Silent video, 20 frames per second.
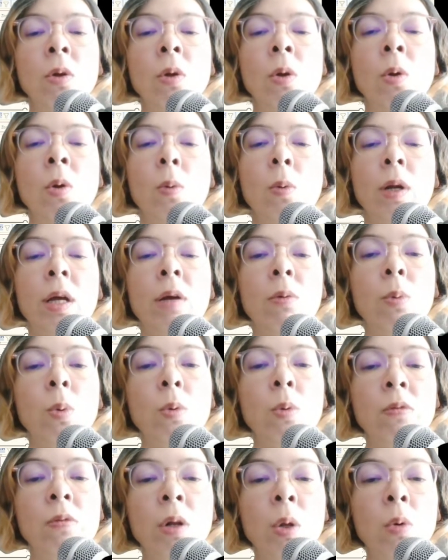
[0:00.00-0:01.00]
When I
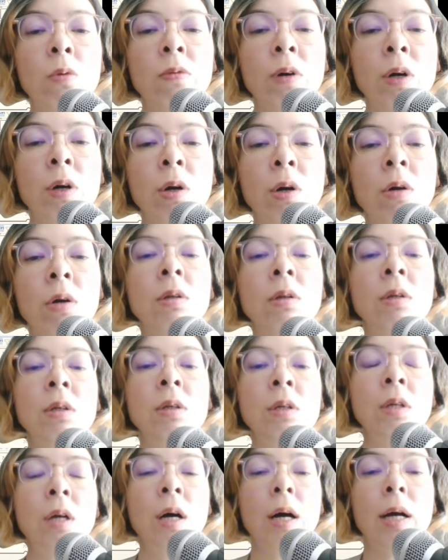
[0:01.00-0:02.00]
hover over,
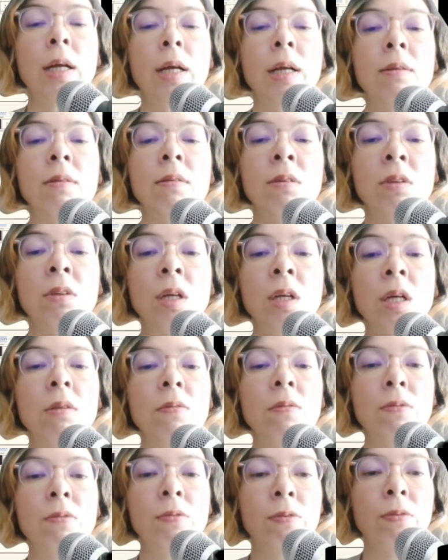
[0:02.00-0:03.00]
I can see it
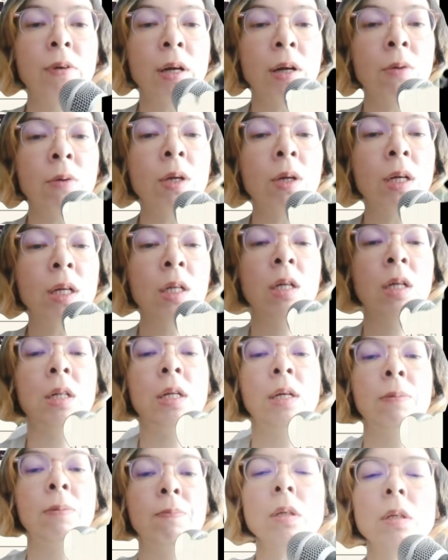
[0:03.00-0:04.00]
very
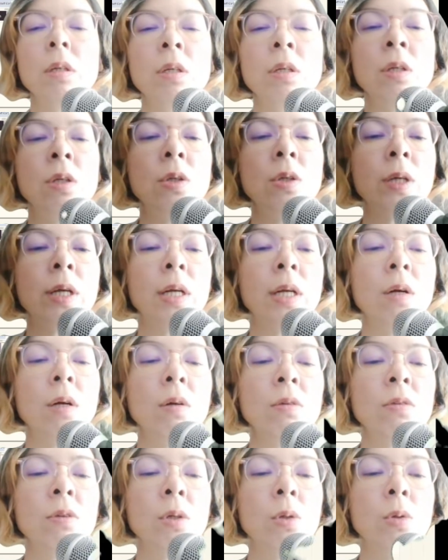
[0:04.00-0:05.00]
clearly. You can
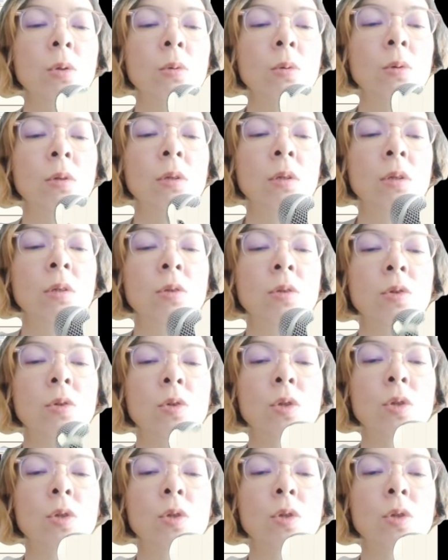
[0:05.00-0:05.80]
also zoom